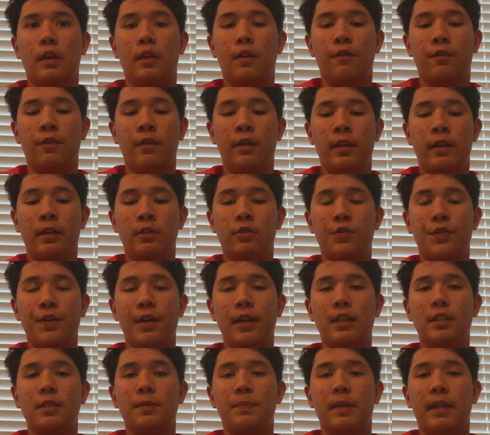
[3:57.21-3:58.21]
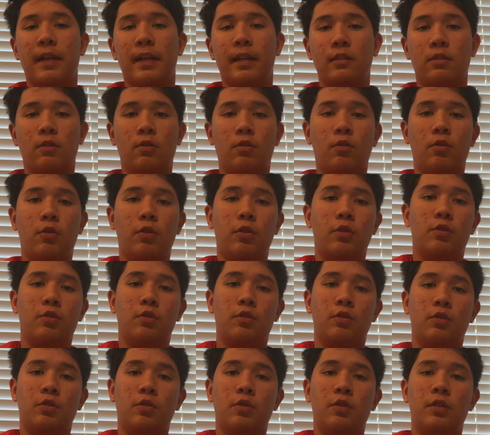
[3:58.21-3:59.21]
you need a transplant,
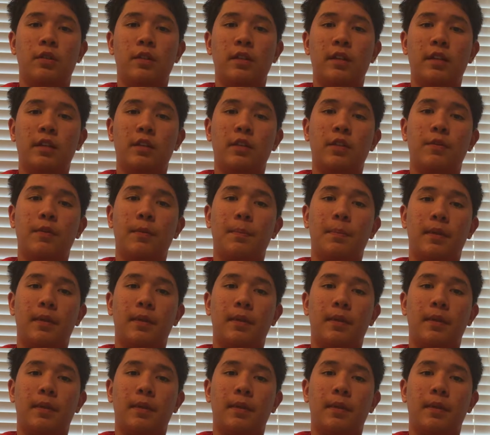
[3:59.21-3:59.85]
or you need to